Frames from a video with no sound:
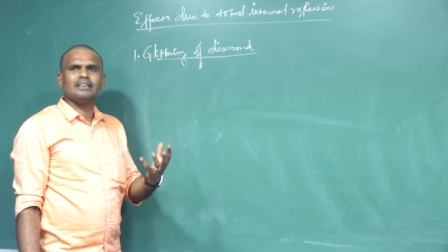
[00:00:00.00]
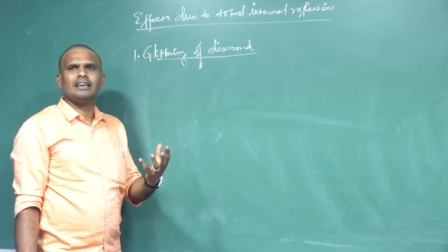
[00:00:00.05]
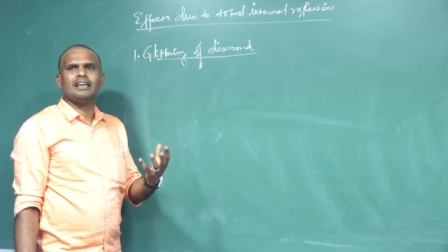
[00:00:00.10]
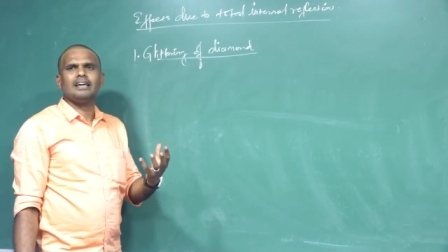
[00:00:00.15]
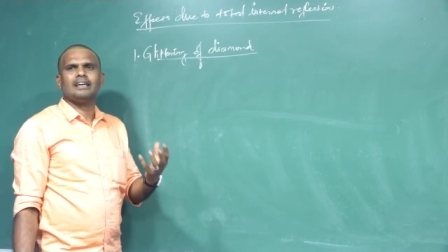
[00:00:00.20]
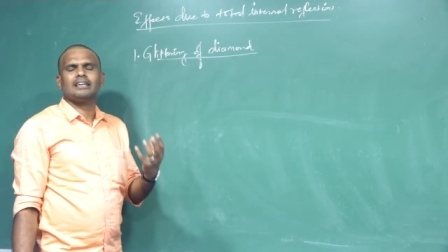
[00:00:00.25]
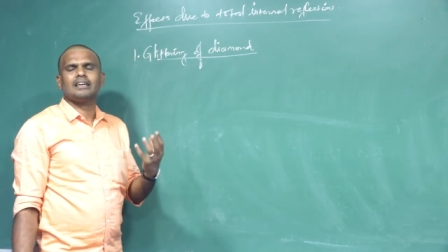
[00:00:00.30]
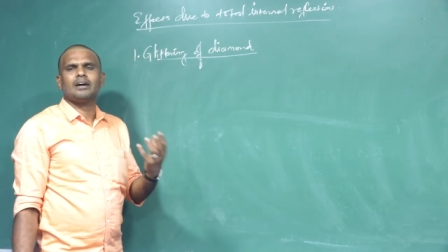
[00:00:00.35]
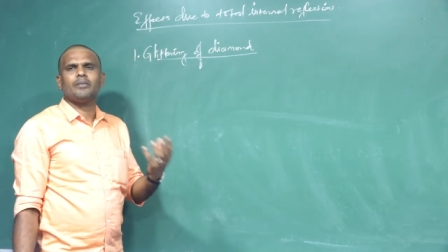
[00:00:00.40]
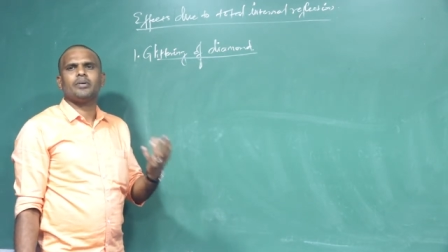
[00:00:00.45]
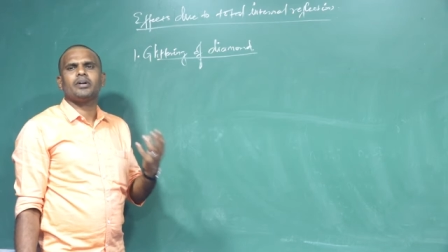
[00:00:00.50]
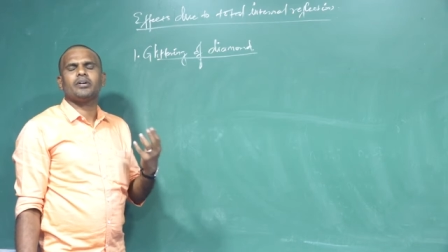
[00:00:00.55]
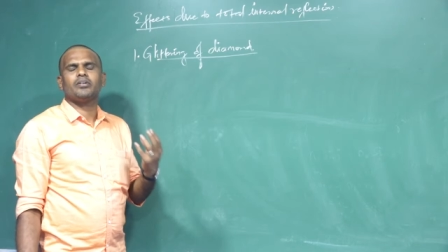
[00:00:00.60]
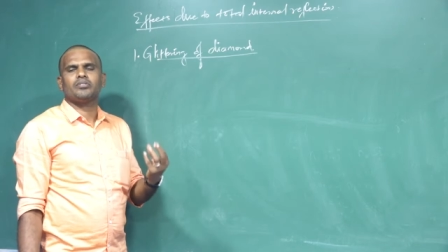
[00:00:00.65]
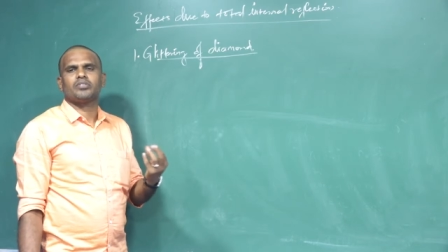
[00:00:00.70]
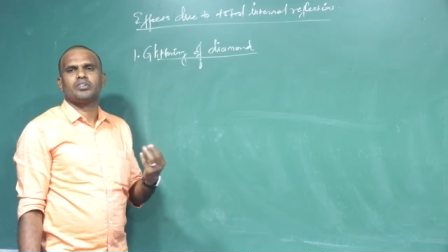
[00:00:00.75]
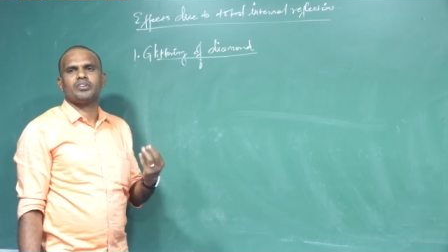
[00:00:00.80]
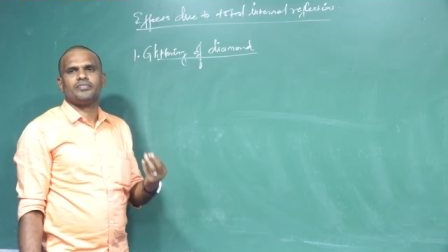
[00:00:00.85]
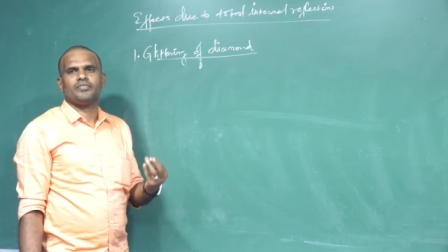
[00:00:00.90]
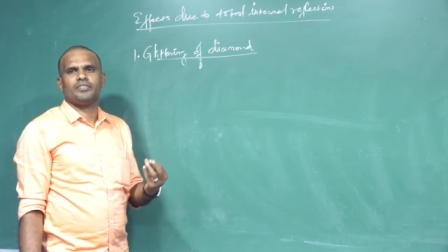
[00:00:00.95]
light coming
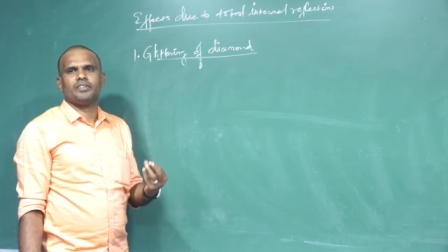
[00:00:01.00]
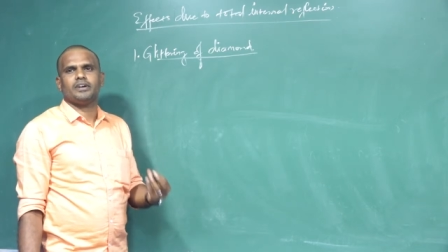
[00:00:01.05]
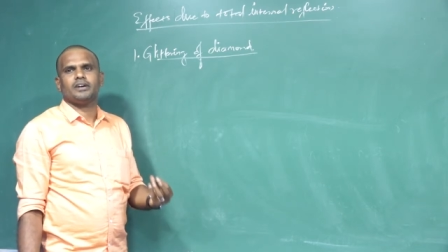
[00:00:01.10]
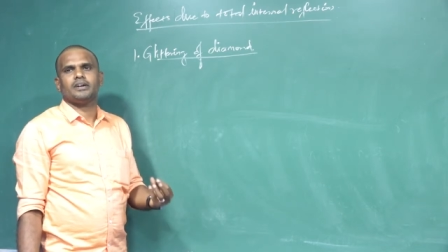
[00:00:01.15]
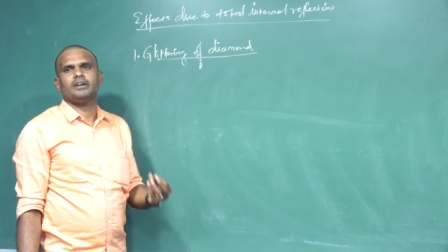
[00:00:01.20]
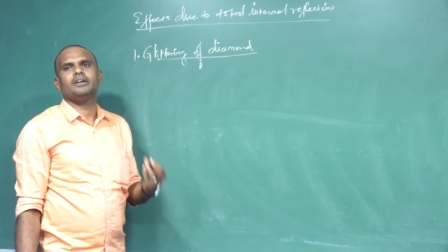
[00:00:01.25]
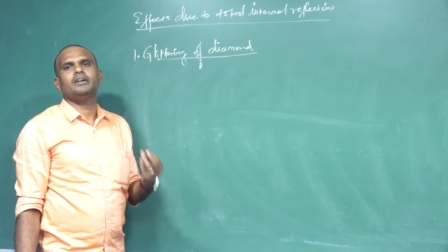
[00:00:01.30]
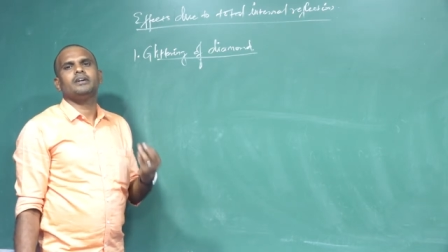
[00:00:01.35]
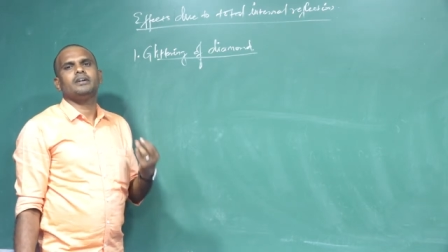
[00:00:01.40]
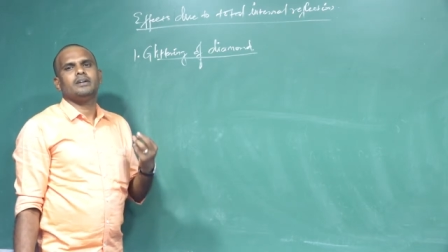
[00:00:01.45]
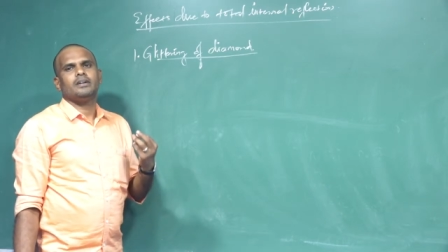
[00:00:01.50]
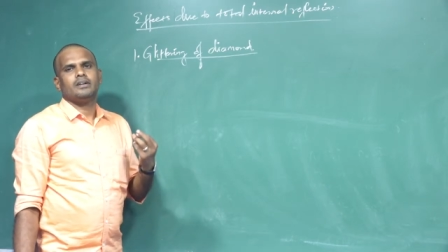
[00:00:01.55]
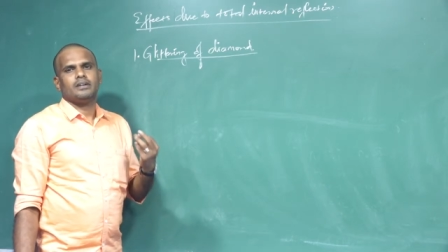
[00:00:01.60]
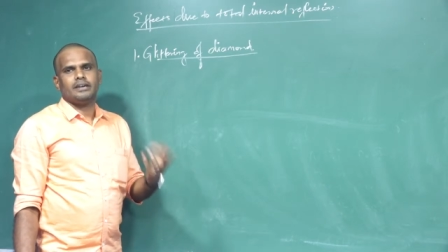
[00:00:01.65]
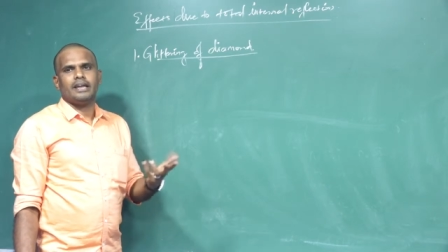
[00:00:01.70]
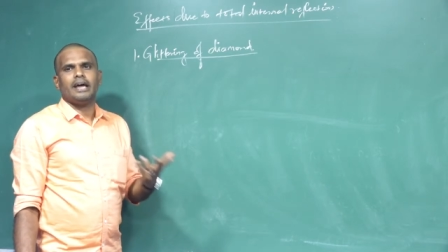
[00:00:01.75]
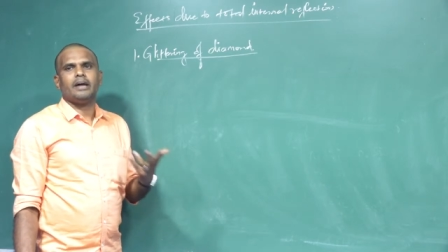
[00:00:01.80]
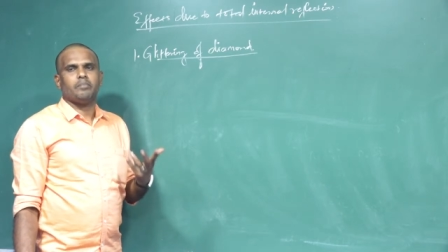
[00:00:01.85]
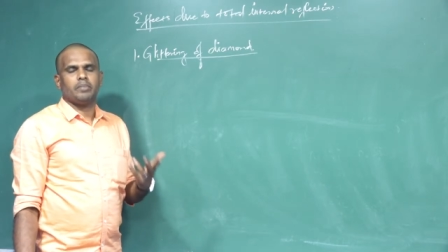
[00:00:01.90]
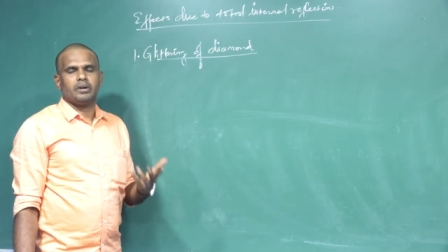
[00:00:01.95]
out of
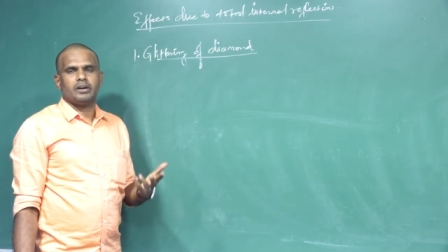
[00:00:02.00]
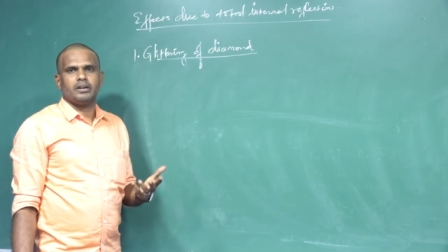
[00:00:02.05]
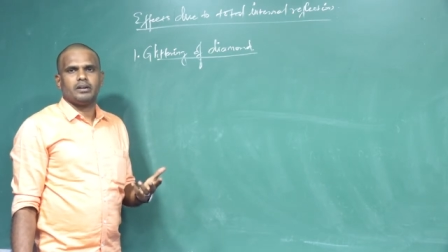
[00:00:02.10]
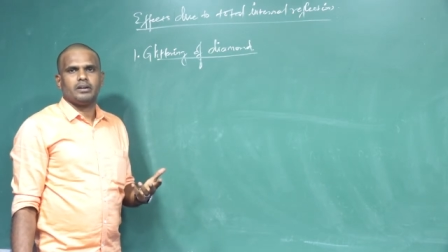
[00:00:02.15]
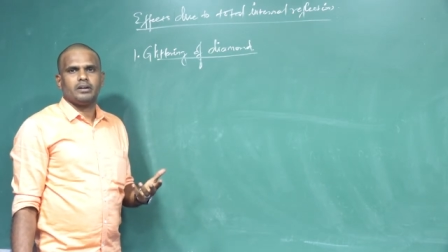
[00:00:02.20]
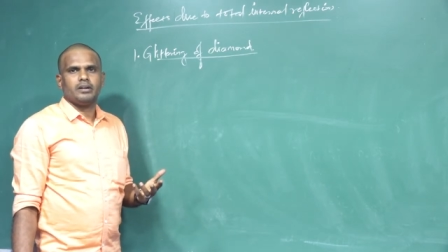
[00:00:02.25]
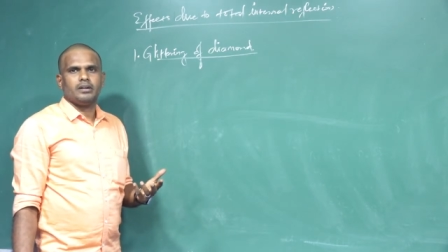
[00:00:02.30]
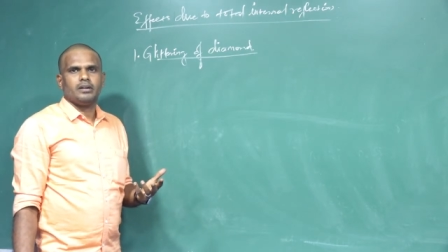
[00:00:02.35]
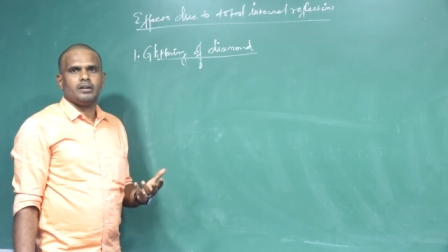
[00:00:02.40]
diamond.